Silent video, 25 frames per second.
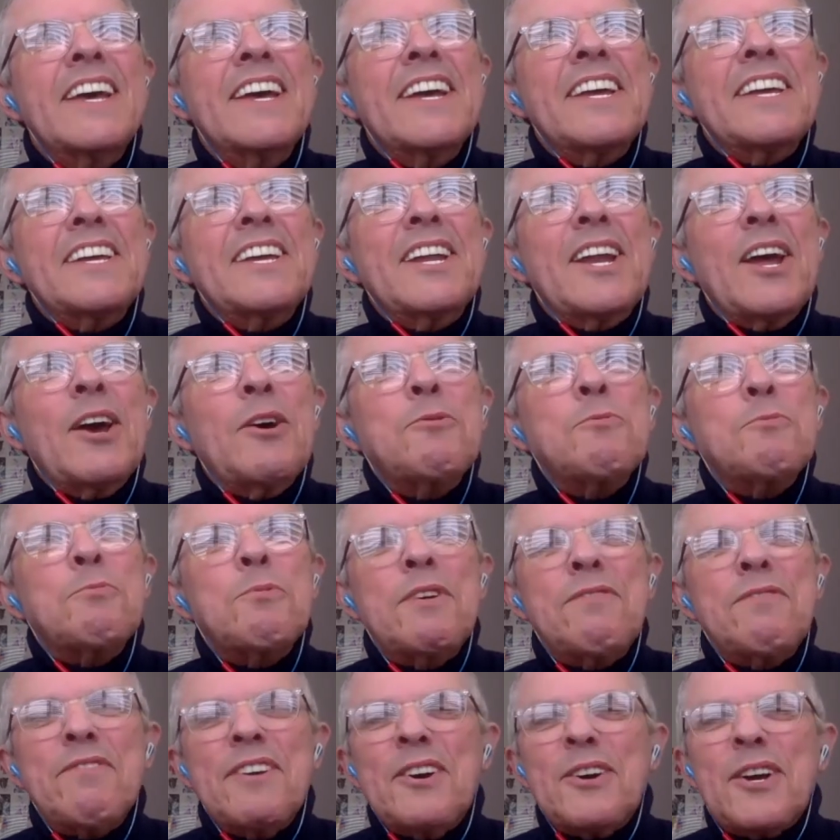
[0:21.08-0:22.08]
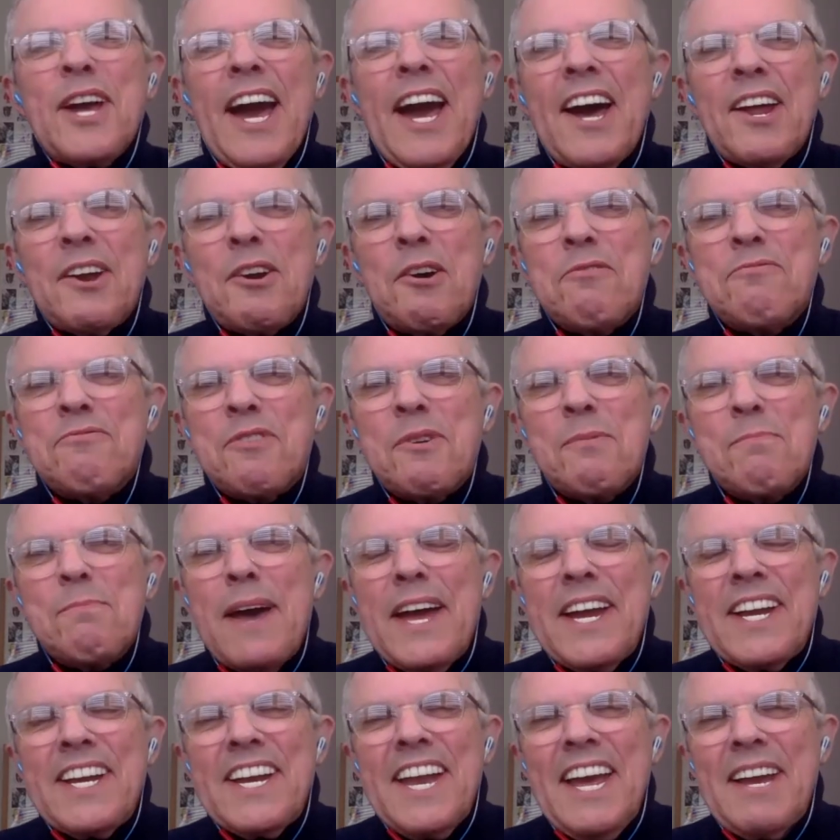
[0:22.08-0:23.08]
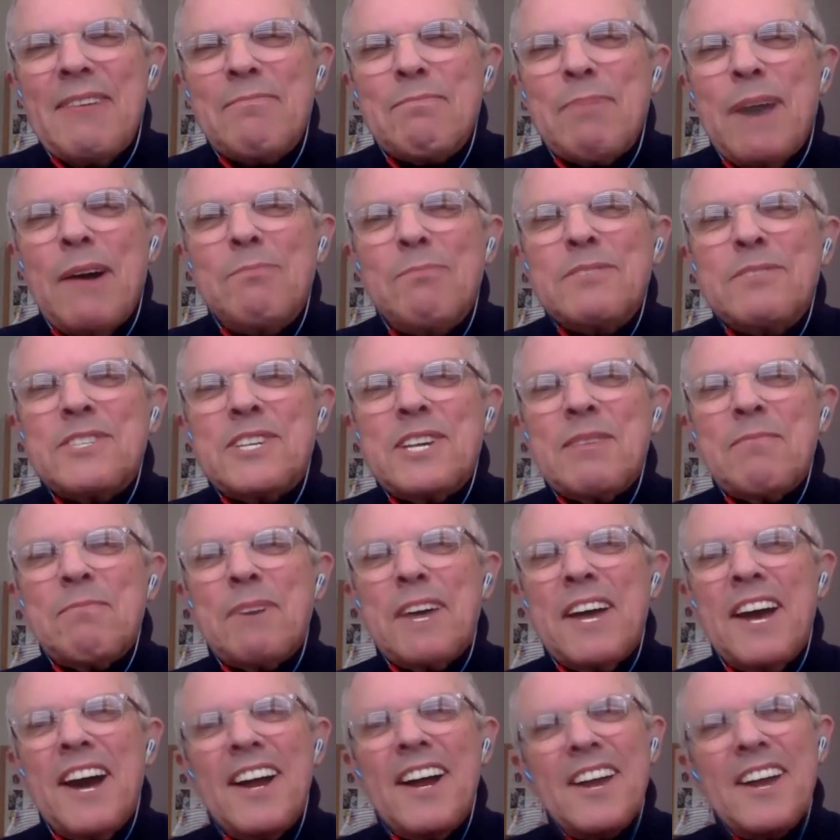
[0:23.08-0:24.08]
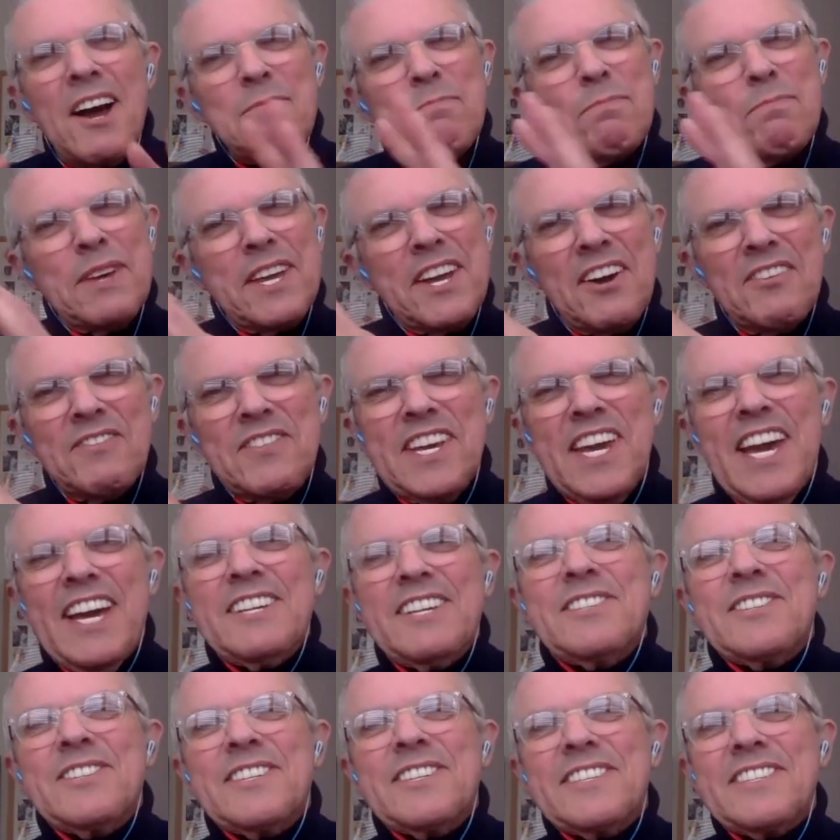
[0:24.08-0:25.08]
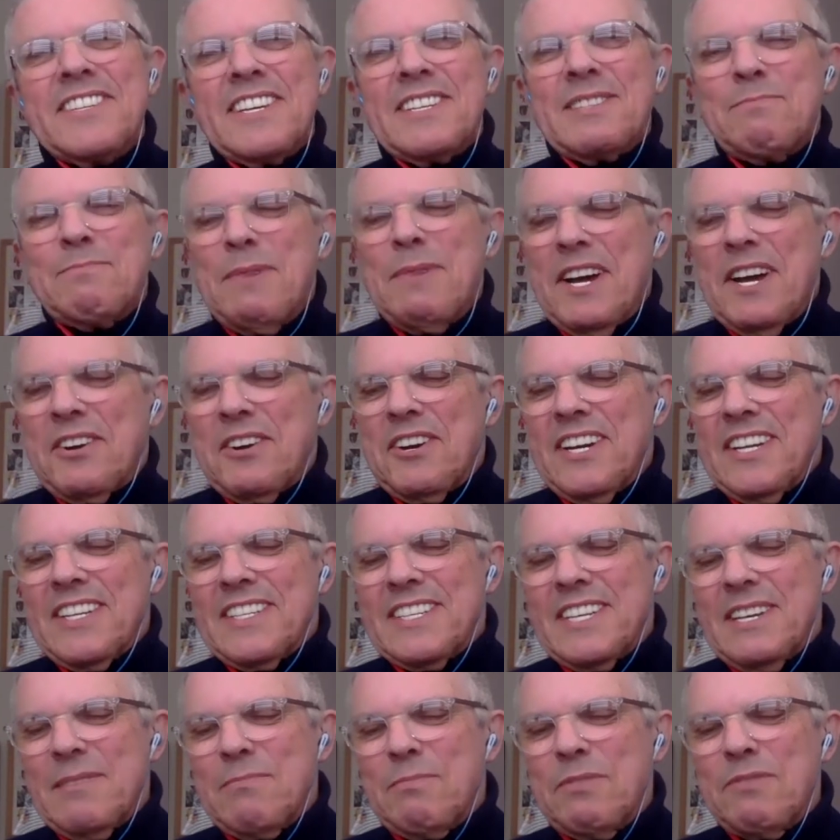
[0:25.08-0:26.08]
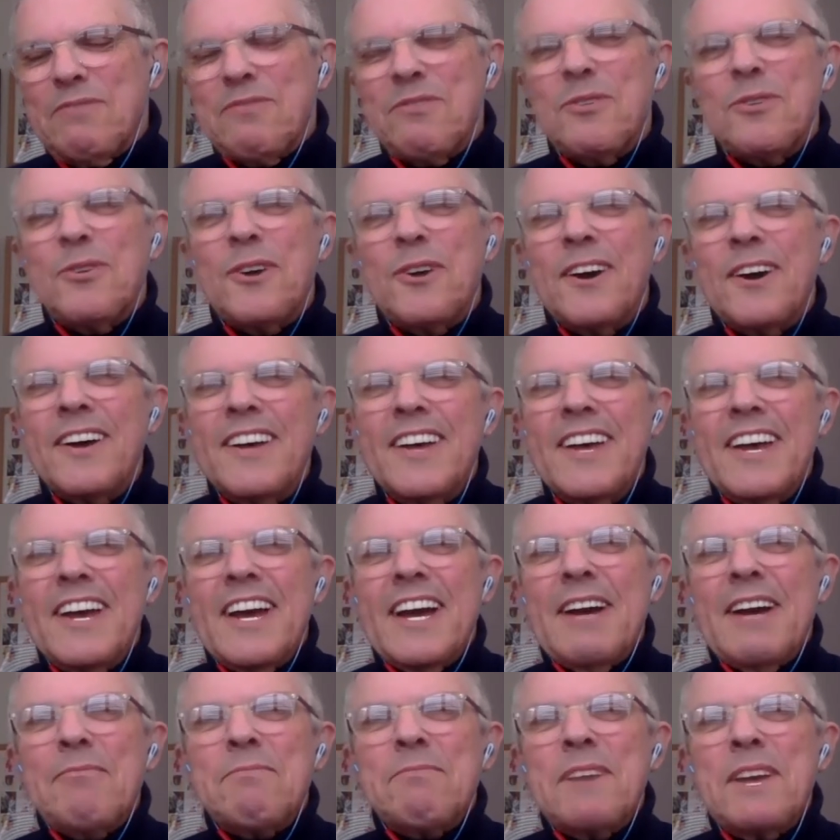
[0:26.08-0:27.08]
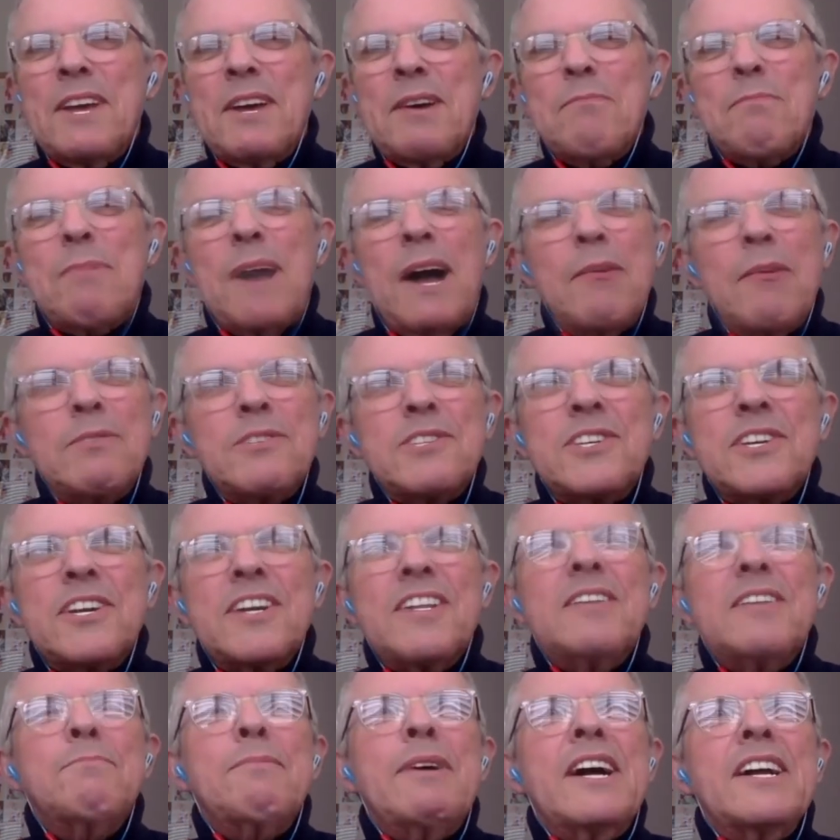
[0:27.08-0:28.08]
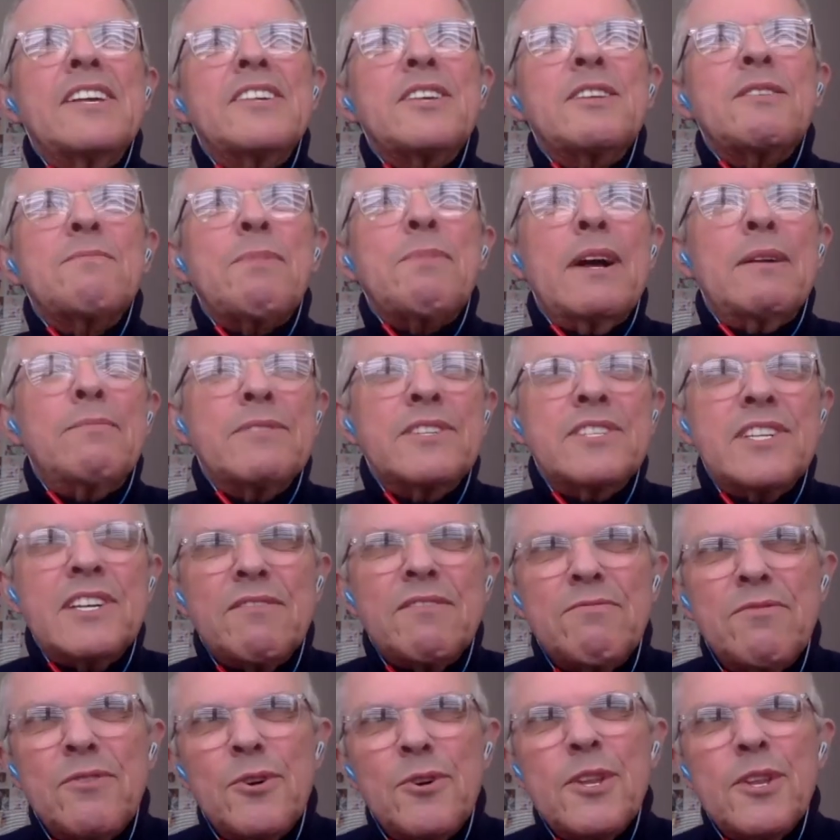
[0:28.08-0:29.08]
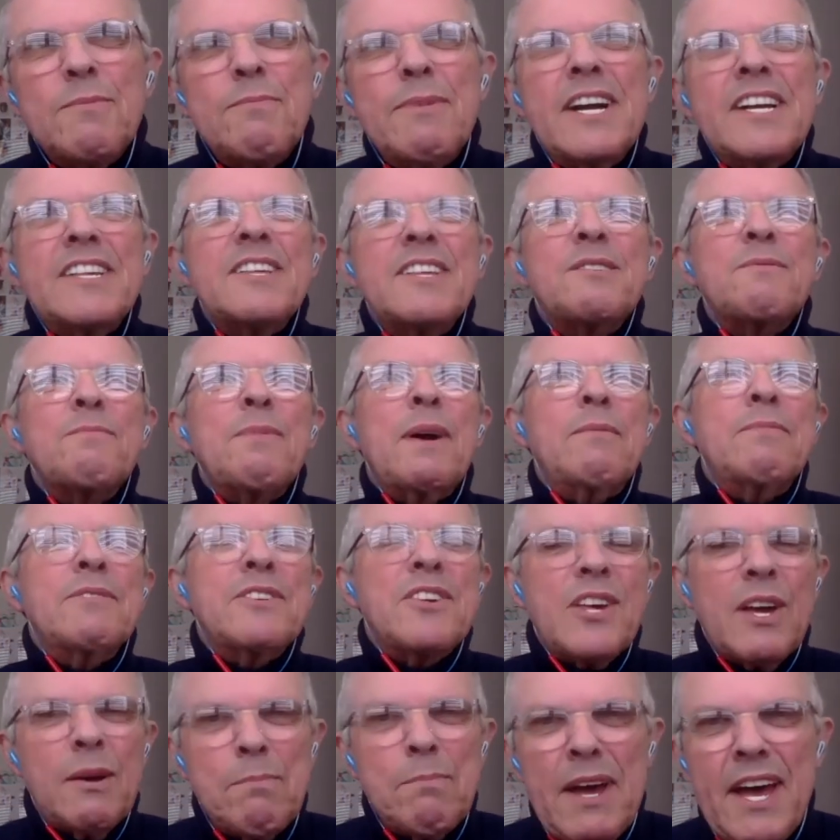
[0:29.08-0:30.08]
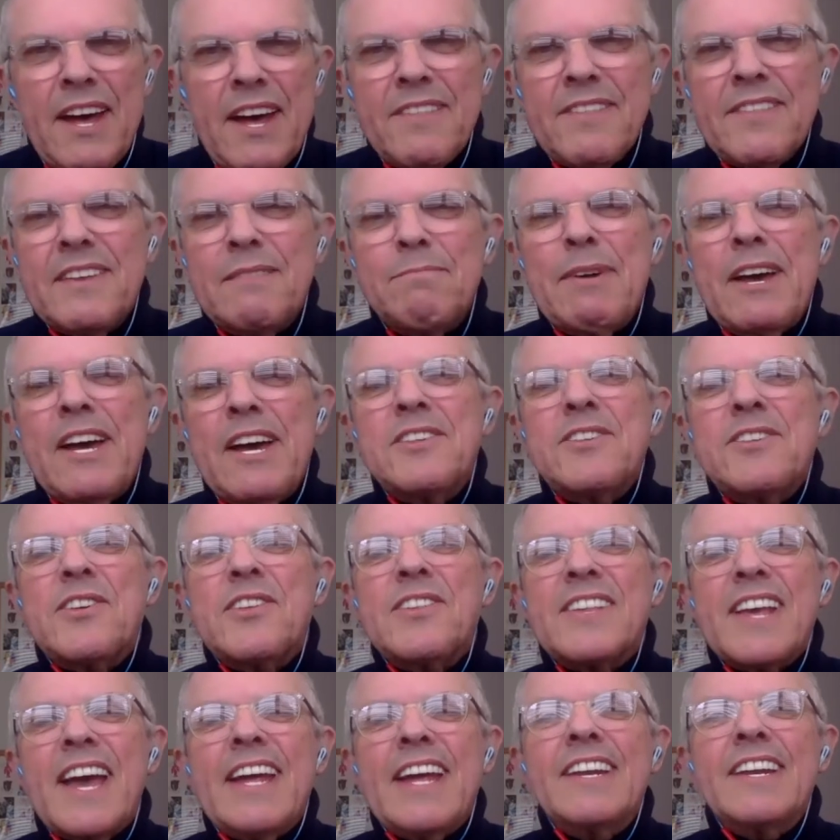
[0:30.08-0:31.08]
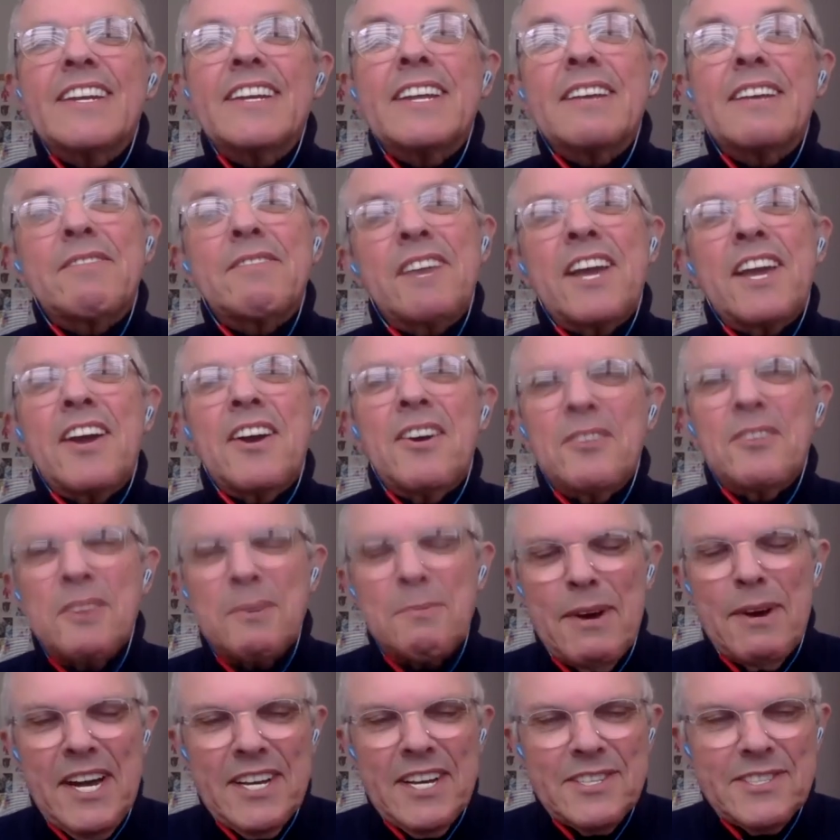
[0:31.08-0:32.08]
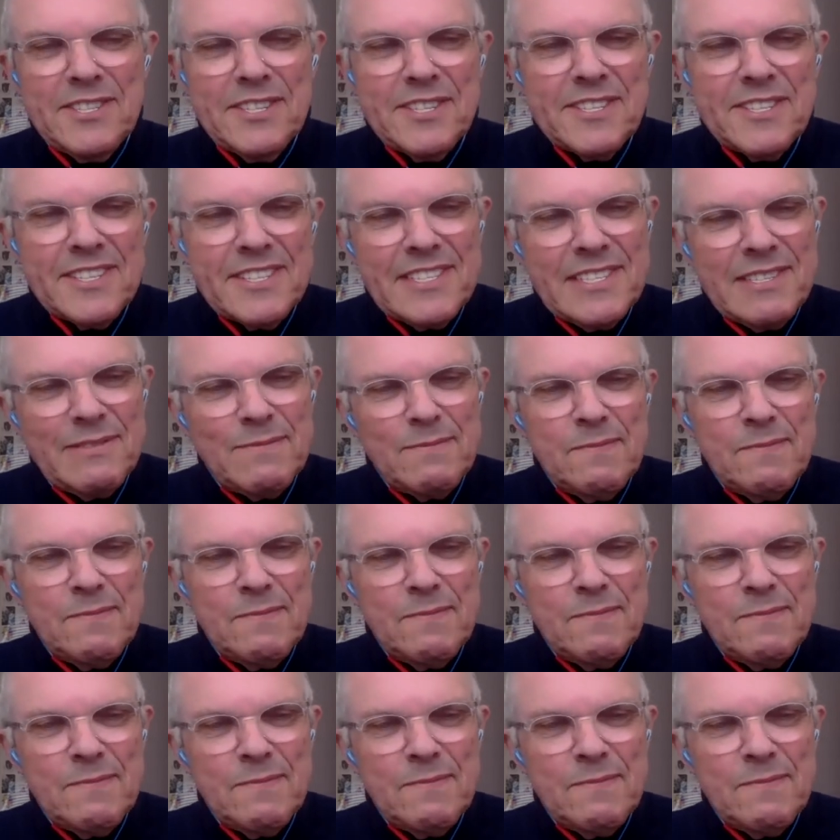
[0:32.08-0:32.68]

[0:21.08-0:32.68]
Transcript: you know, we feel cut off from mainland publishing, but I like being on the edges, as Margrete said before. Publishing on the margins, publishing for the margins, publishing about the margins, and living on the margins.